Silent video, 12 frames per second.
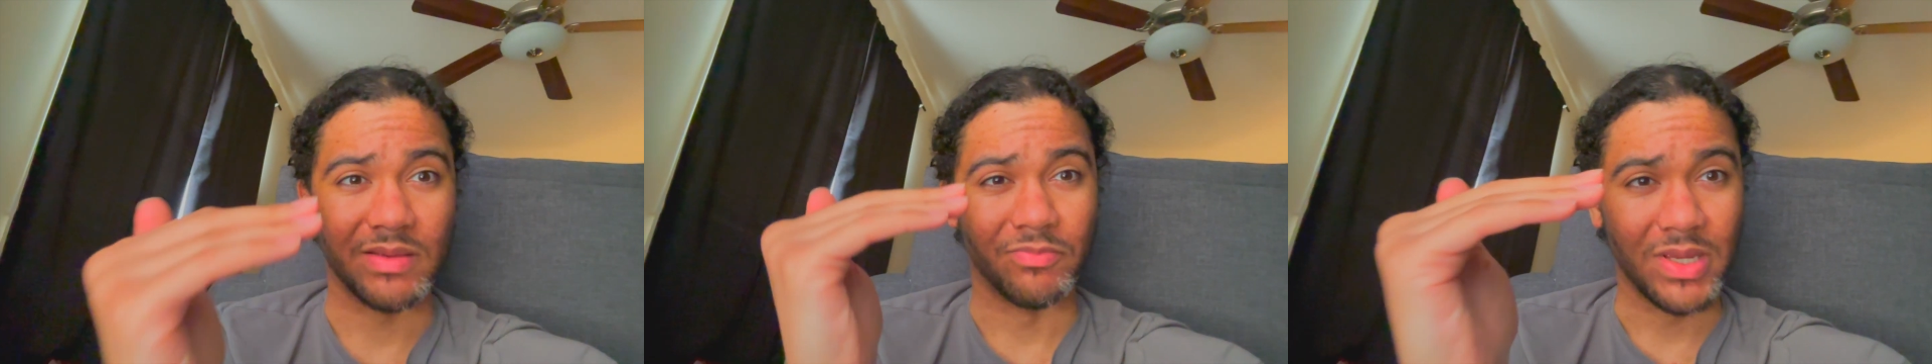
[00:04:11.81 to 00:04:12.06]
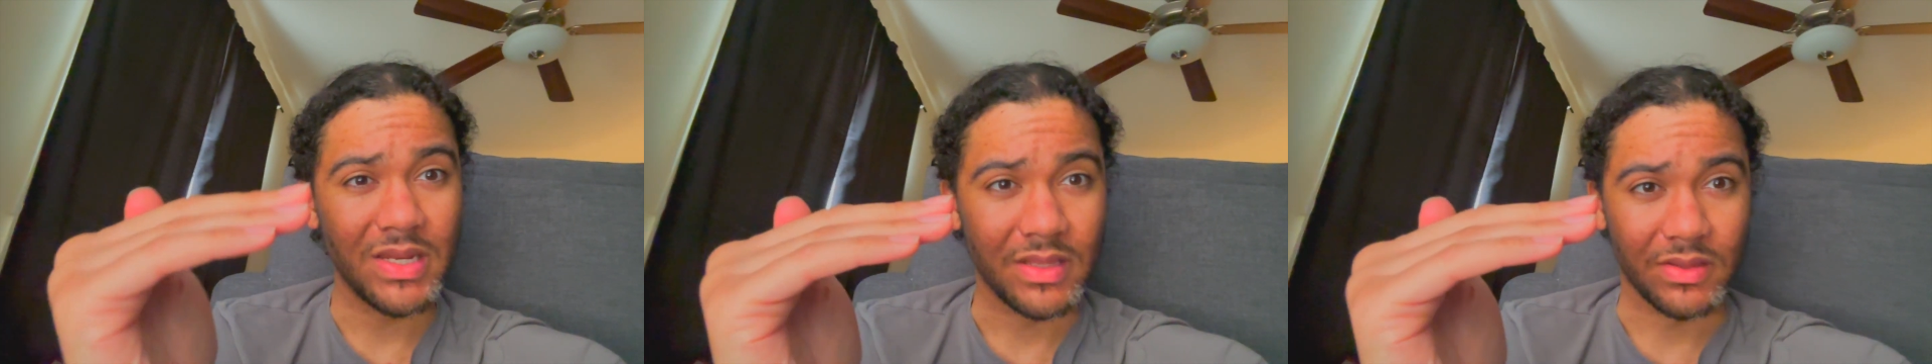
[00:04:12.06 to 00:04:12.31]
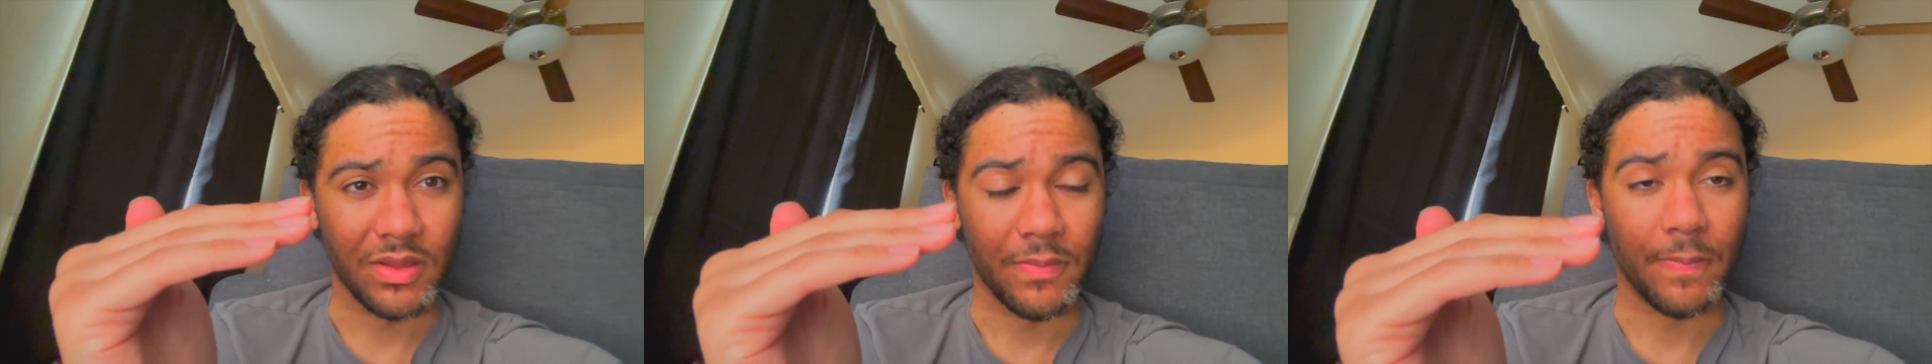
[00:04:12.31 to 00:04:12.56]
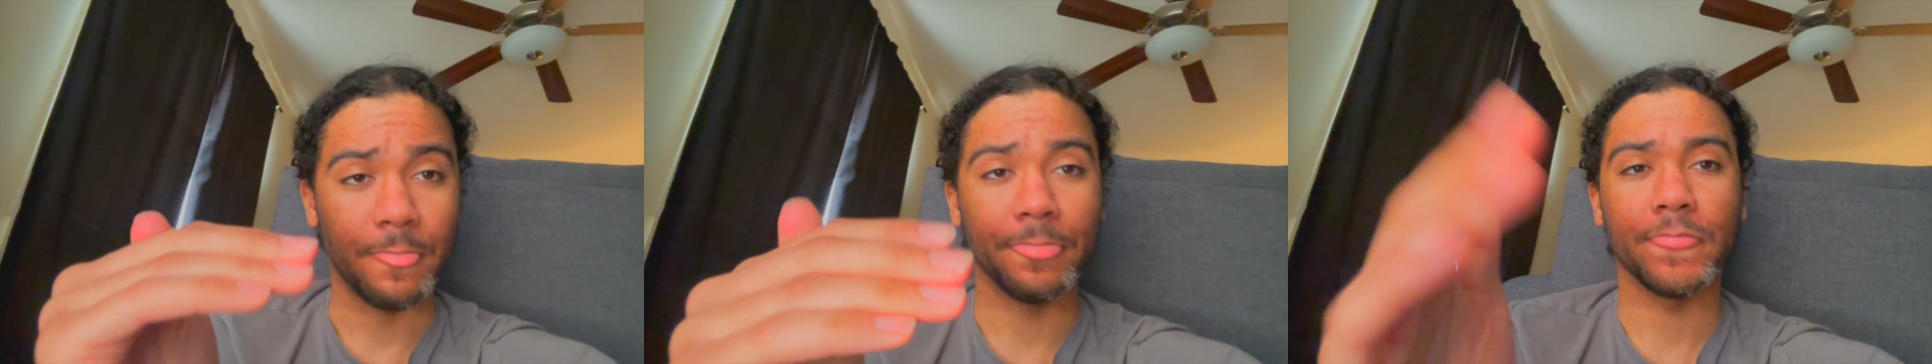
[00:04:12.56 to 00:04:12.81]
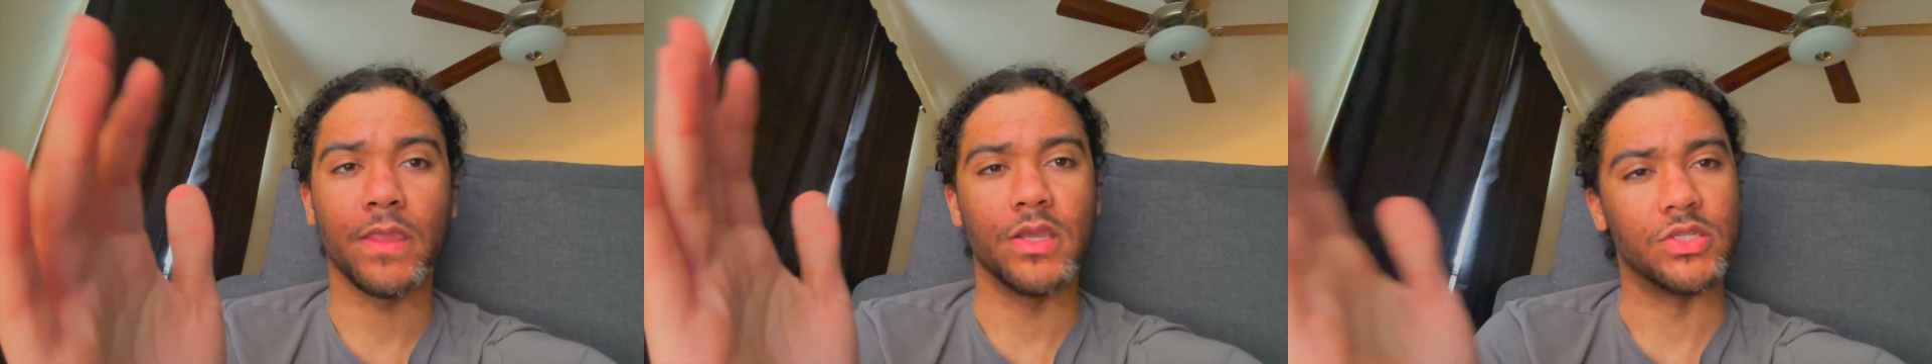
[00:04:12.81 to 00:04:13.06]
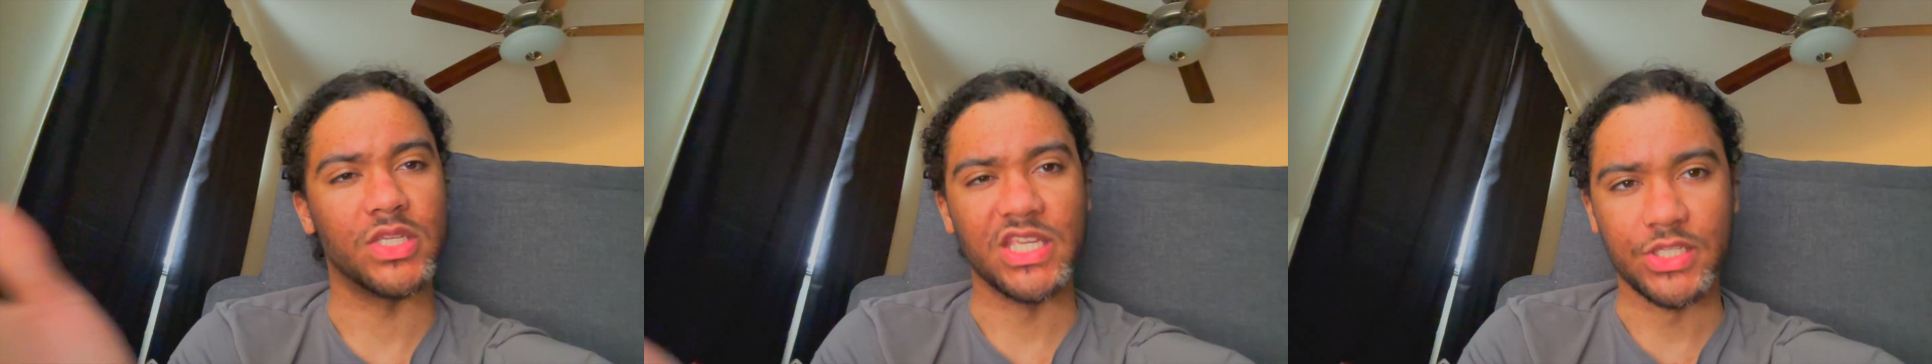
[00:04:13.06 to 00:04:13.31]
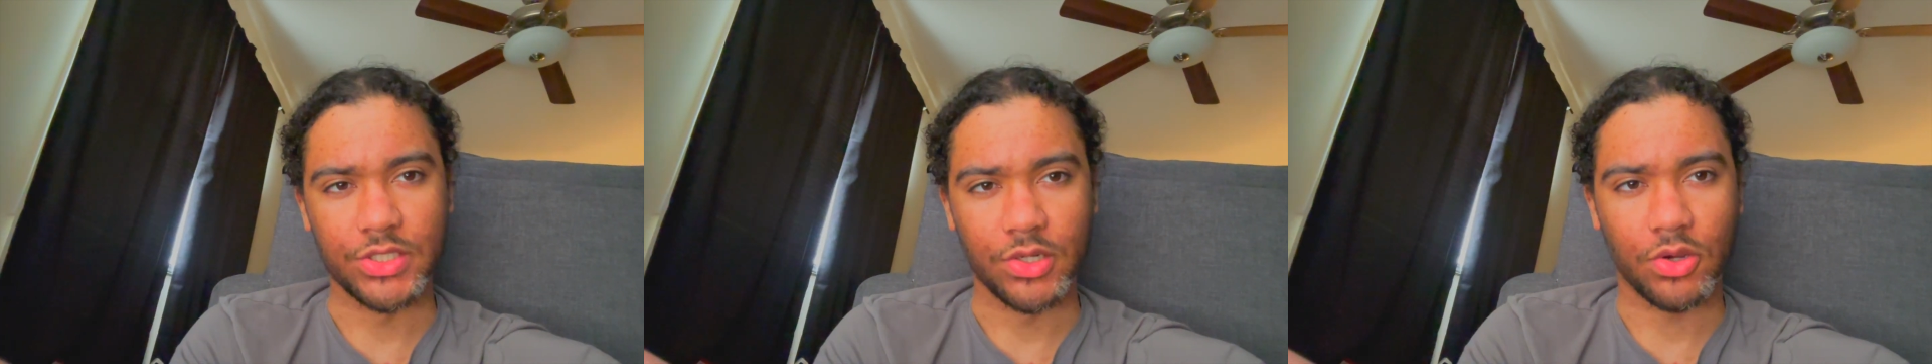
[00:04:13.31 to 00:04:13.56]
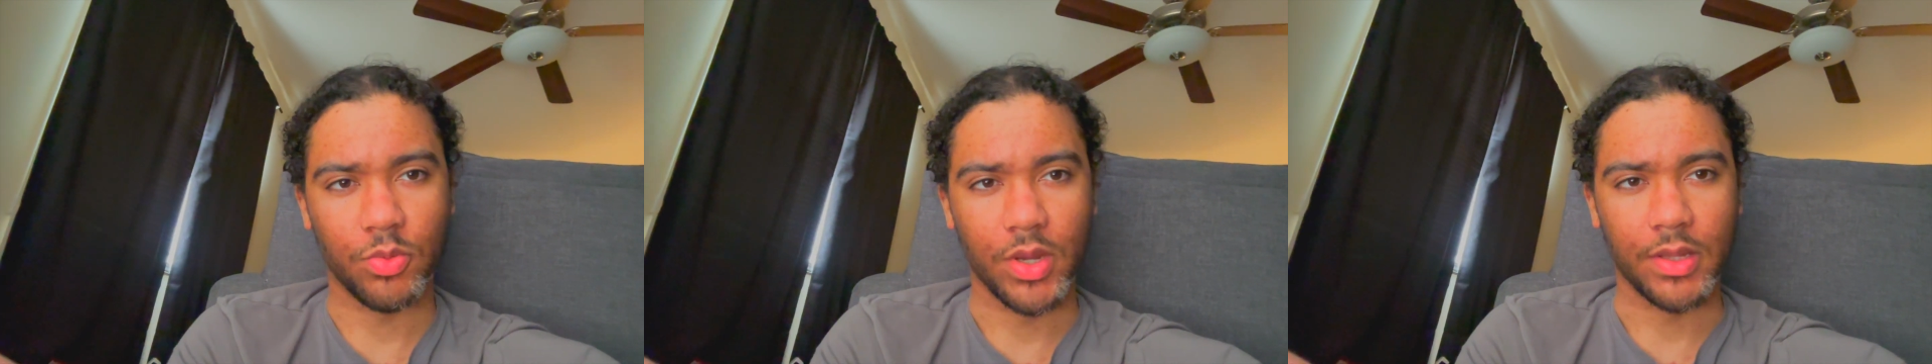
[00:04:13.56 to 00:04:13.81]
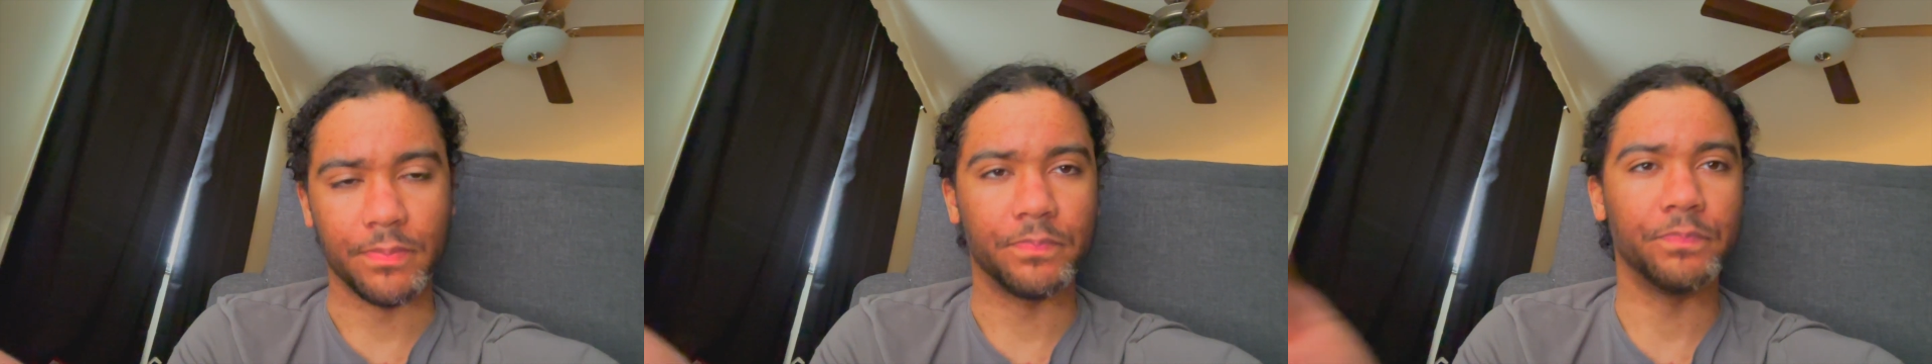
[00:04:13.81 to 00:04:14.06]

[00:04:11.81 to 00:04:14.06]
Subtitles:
meeting them, it's easy to quit.